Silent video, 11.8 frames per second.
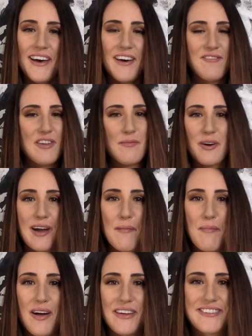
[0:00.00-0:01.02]
of
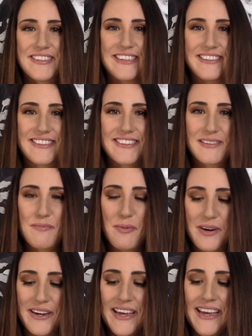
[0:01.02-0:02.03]
Democrat policies at this
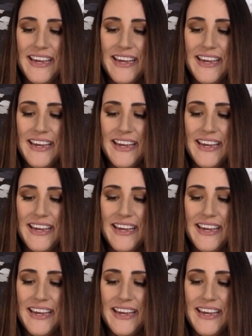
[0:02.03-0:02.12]
point.